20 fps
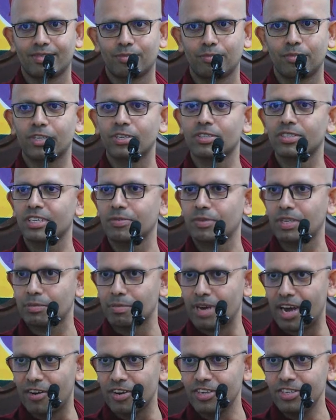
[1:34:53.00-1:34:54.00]
Because even a
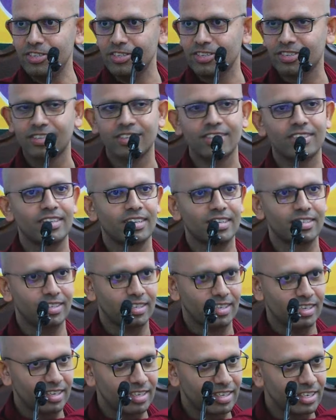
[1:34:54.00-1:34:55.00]
marriage is
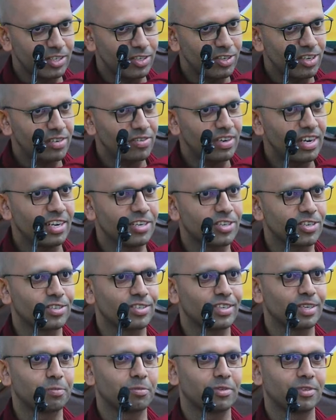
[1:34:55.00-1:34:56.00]
a conditional
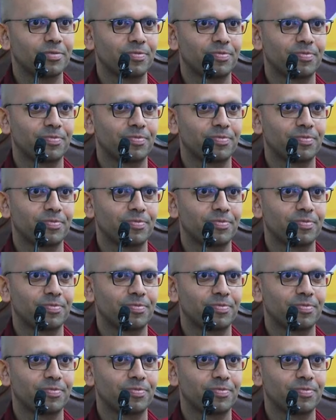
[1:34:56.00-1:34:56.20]
relationship.